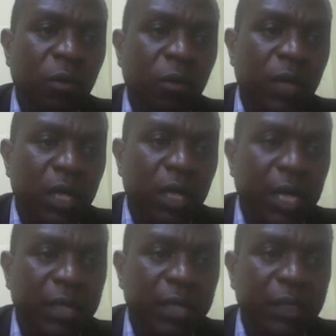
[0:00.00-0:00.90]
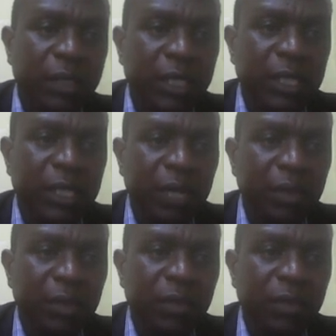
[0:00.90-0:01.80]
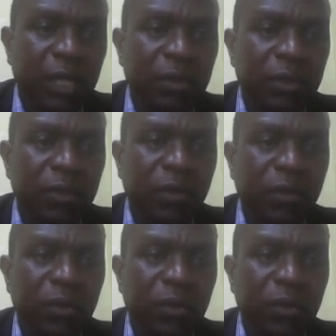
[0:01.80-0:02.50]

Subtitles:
In the syllabus, we can also view